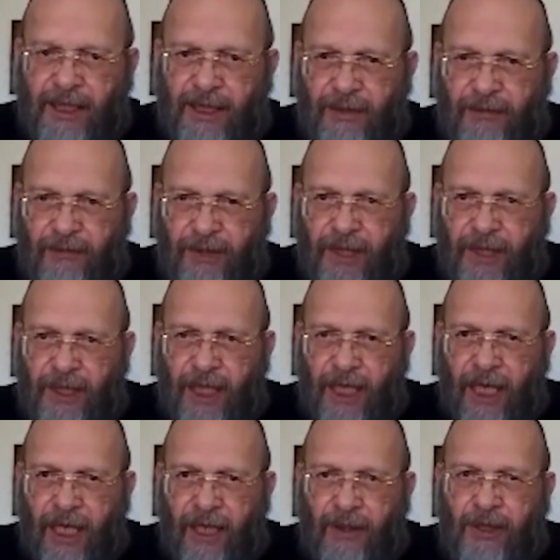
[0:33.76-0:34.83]
the field,
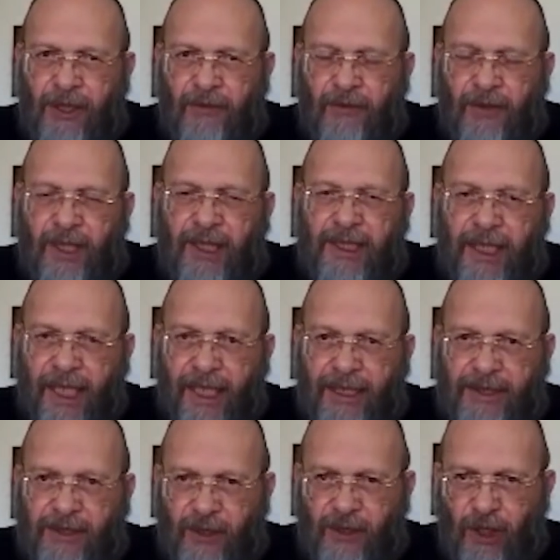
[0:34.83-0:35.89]
how the field
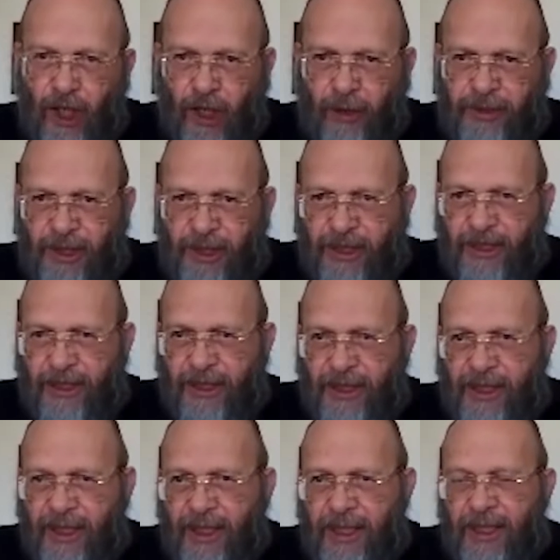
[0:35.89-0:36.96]
acts on the object.
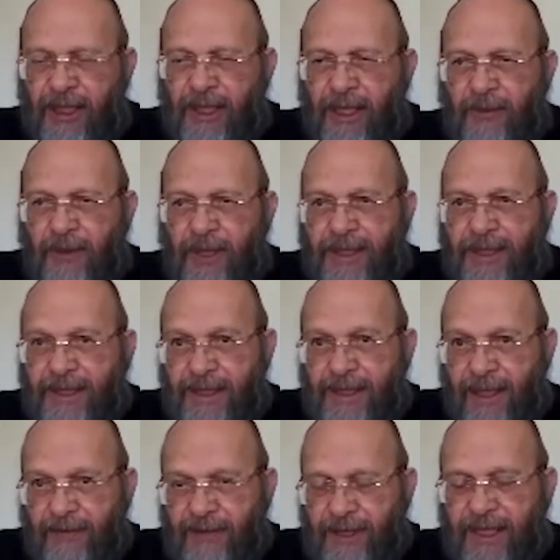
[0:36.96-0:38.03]
We've
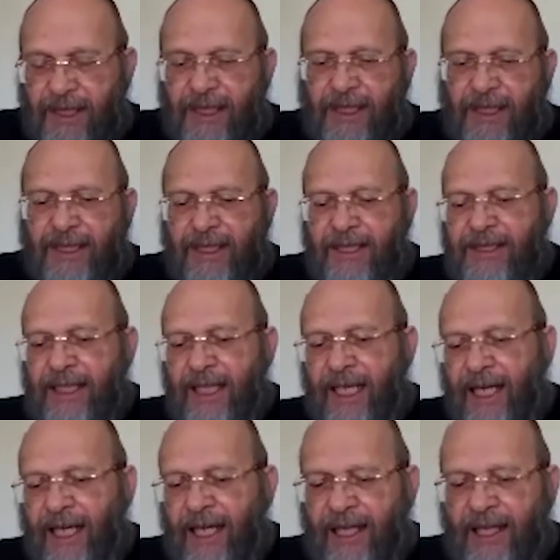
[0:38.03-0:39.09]
seen it is
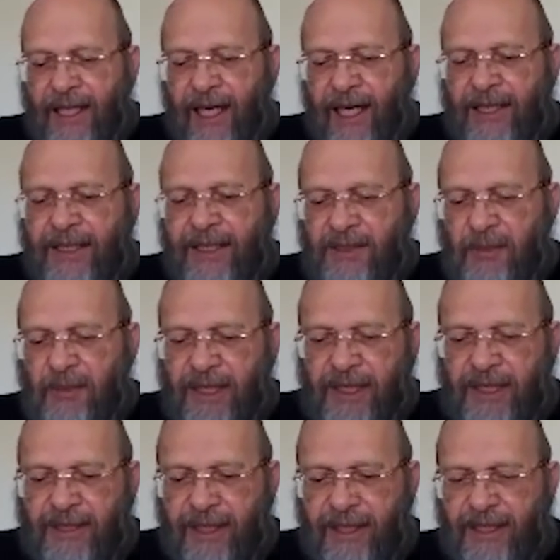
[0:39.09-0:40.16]
an
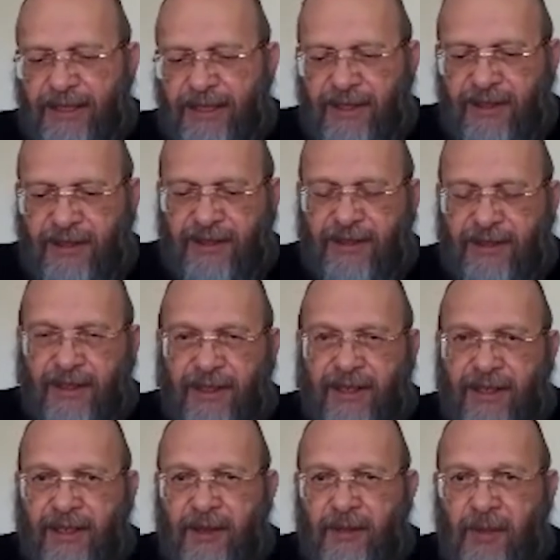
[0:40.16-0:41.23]
antisymmetric tensor,
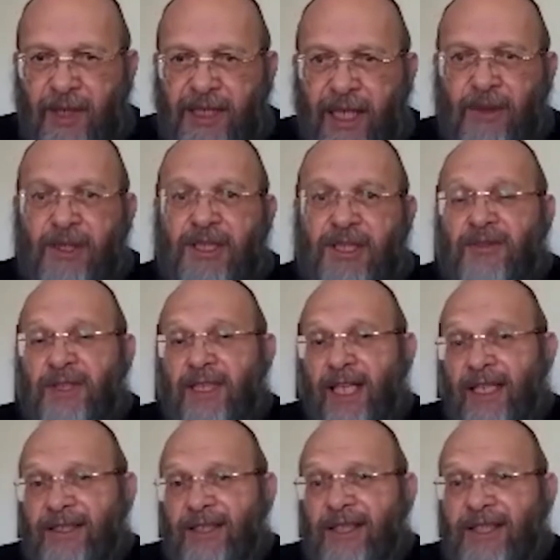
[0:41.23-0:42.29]
but how this
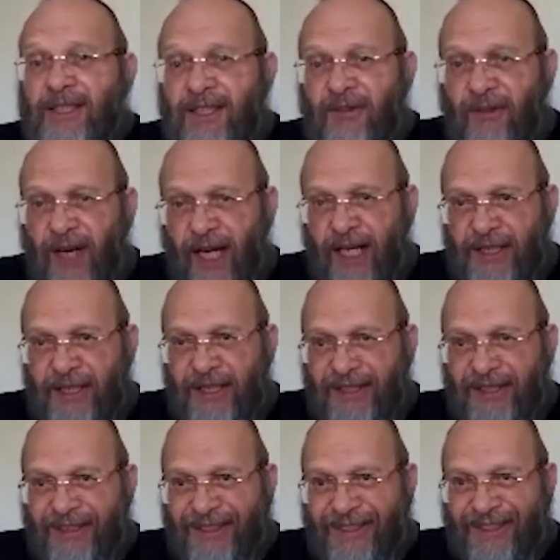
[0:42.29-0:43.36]
tensor is defined,
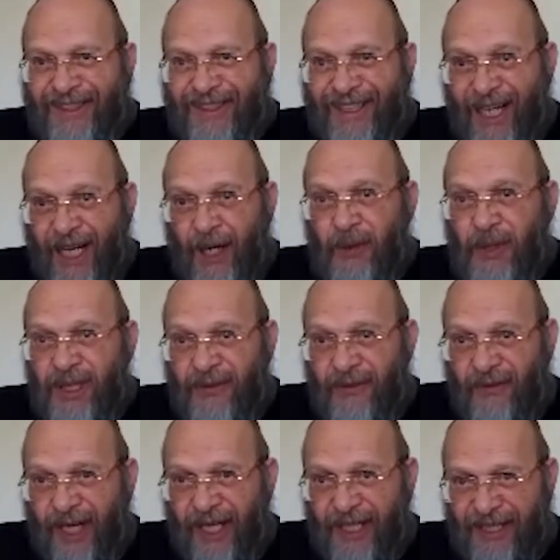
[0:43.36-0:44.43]
how we'll
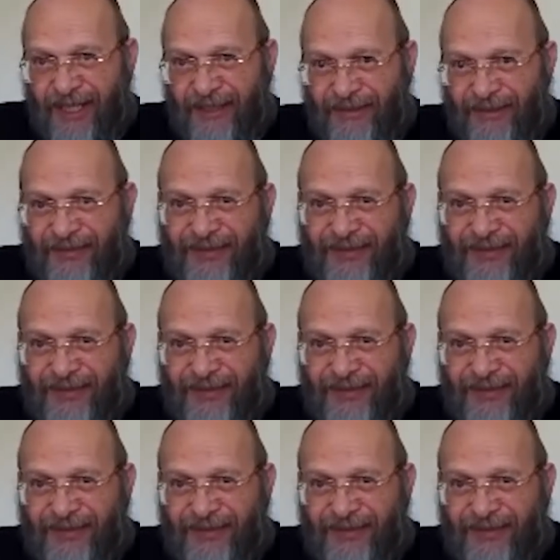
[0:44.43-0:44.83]
find it.